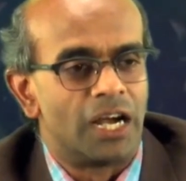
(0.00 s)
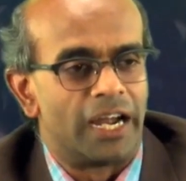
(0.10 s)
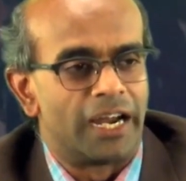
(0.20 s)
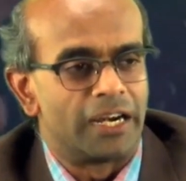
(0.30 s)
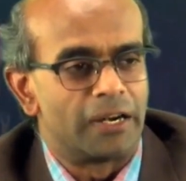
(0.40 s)

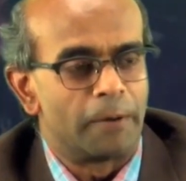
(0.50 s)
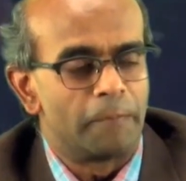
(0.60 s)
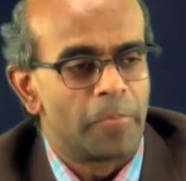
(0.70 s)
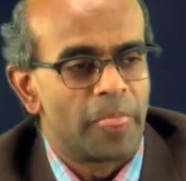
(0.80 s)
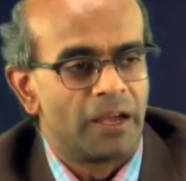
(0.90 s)

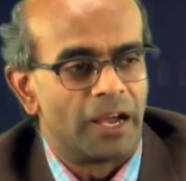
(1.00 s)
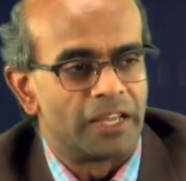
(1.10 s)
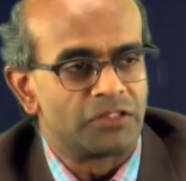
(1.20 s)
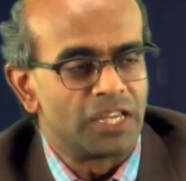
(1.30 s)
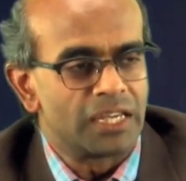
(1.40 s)
And
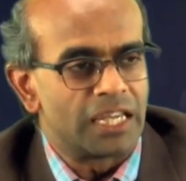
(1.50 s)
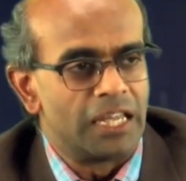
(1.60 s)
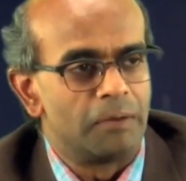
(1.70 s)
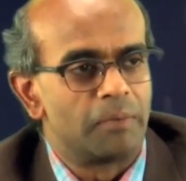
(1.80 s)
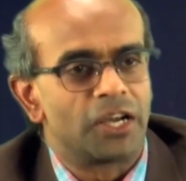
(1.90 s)
I think
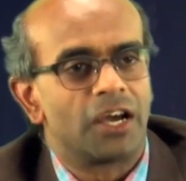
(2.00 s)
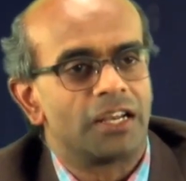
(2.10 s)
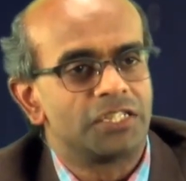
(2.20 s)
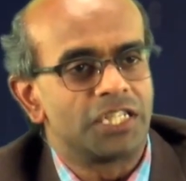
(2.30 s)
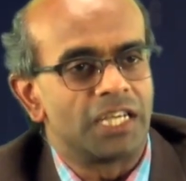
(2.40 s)
in
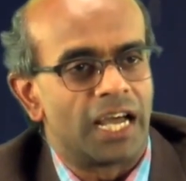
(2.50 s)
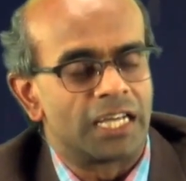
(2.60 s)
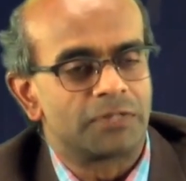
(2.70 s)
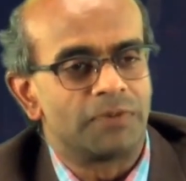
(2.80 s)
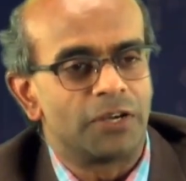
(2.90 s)
biology,
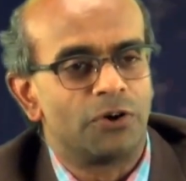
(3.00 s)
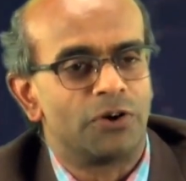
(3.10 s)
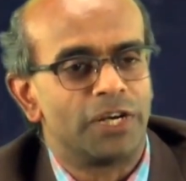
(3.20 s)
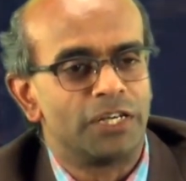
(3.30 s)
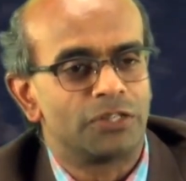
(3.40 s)
as we
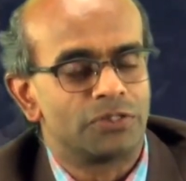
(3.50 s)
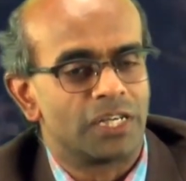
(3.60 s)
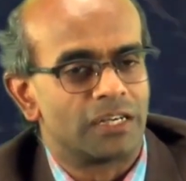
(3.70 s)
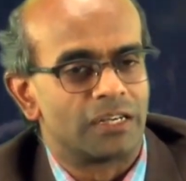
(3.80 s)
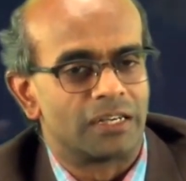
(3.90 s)
go into
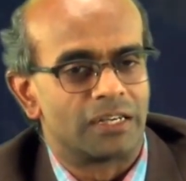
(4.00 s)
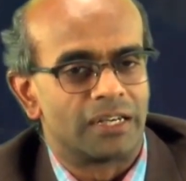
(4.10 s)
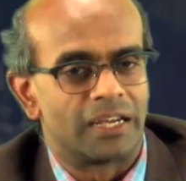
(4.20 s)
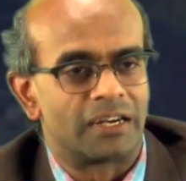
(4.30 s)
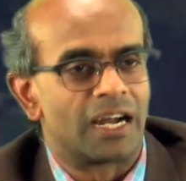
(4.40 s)

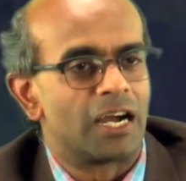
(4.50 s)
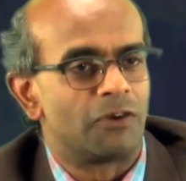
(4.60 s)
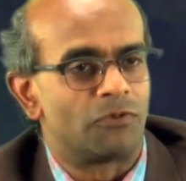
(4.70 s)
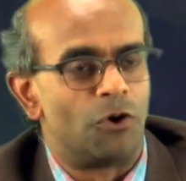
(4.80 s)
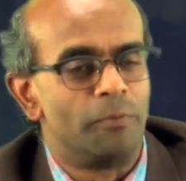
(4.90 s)
the era
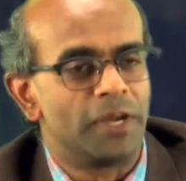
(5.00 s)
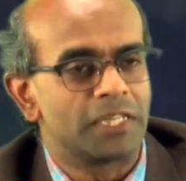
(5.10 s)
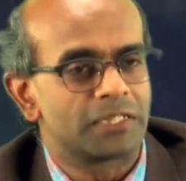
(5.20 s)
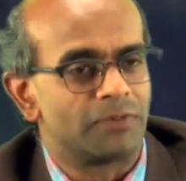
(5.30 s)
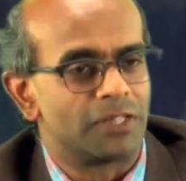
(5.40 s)
of
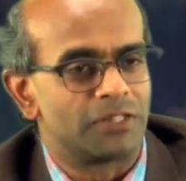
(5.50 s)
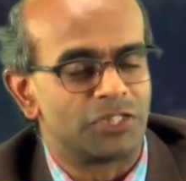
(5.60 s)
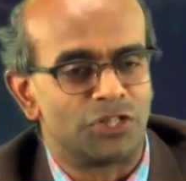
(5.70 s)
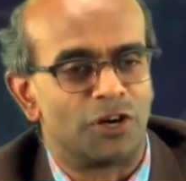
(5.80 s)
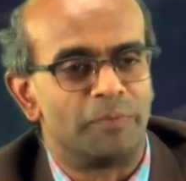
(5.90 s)
omics
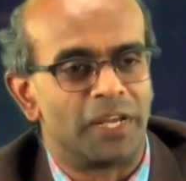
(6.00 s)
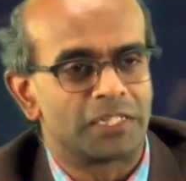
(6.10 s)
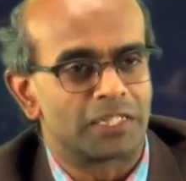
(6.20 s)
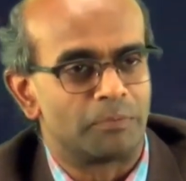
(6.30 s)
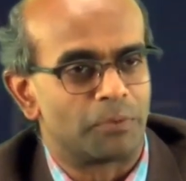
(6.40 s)
with
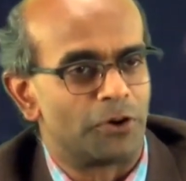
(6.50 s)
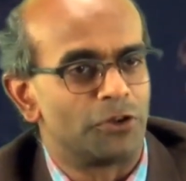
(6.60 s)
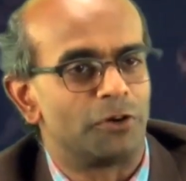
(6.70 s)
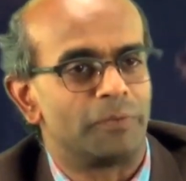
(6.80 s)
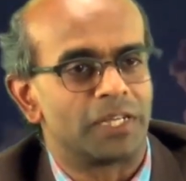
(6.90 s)
genomics and
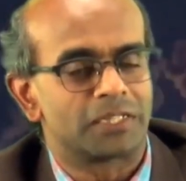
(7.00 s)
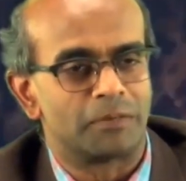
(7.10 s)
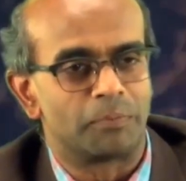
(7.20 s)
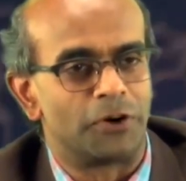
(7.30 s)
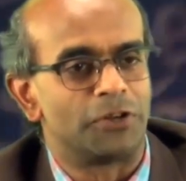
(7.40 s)
proteomics
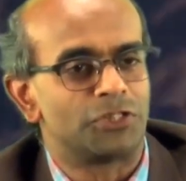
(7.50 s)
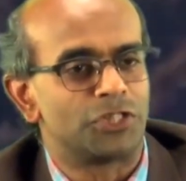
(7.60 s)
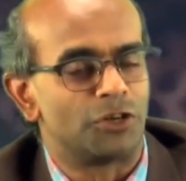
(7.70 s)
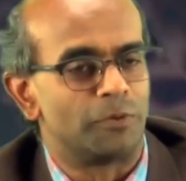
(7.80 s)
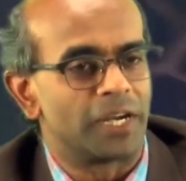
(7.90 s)
and
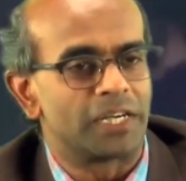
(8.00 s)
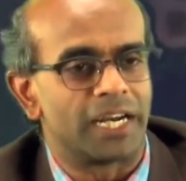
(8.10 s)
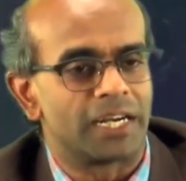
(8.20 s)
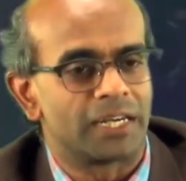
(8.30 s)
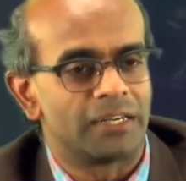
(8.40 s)
proteogenomic
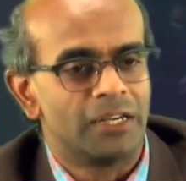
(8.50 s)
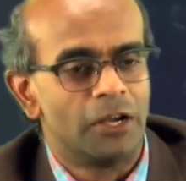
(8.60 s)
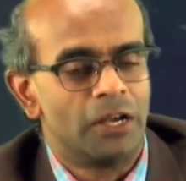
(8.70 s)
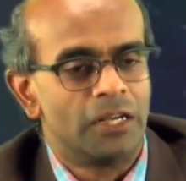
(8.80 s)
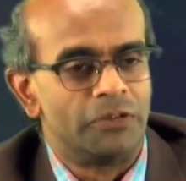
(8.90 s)
data,
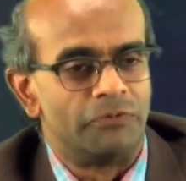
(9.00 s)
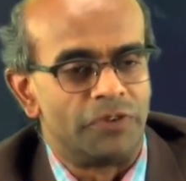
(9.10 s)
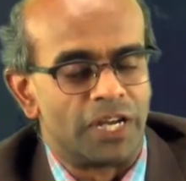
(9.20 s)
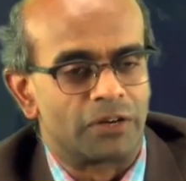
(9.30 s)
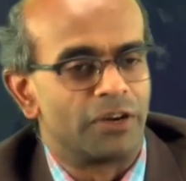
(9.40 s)

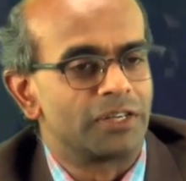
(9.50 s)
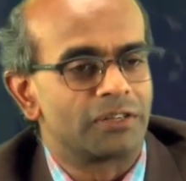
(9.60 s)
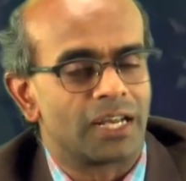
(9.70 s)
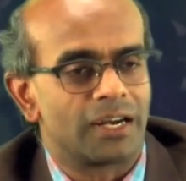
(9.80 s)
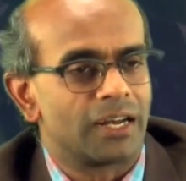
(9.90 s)
we are going
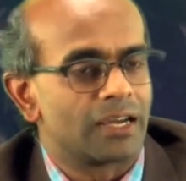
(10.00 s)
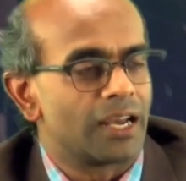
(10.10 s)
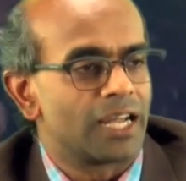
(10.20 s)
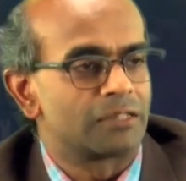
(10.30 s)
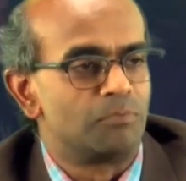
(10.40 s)
to
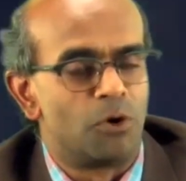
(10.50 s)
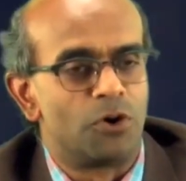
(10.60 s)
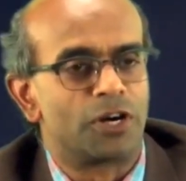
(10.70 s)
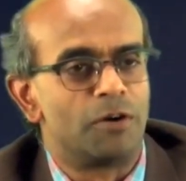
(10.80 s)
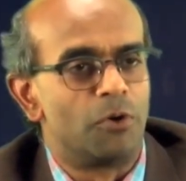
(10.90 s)
collect
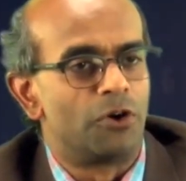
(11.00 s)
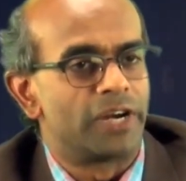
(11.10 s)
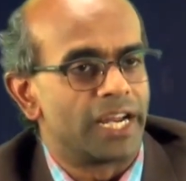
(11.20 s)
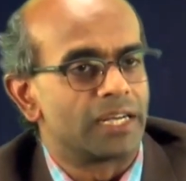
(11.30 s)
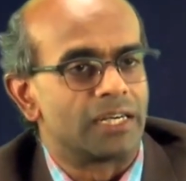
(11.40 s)
more and
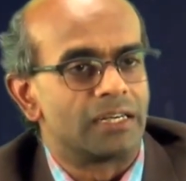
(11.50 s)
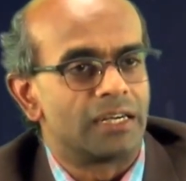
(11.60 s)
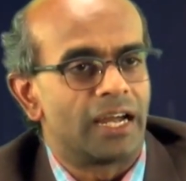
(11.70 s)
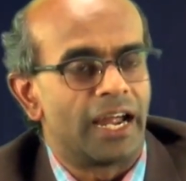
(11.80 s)
more data.